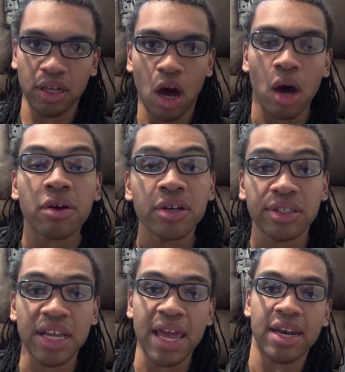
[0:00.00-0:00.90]

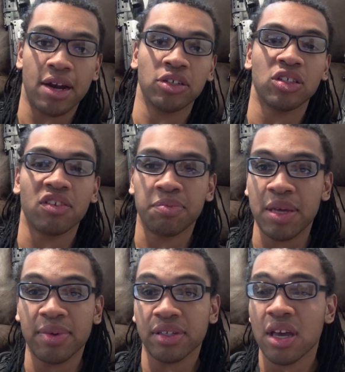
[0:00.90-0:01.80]
110 Airsoft
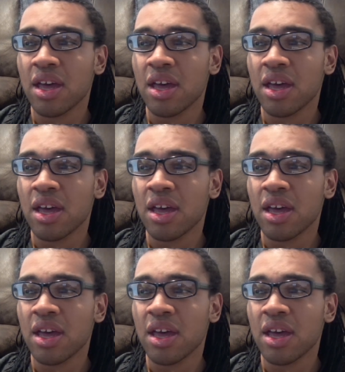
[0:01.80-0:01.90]
BBs.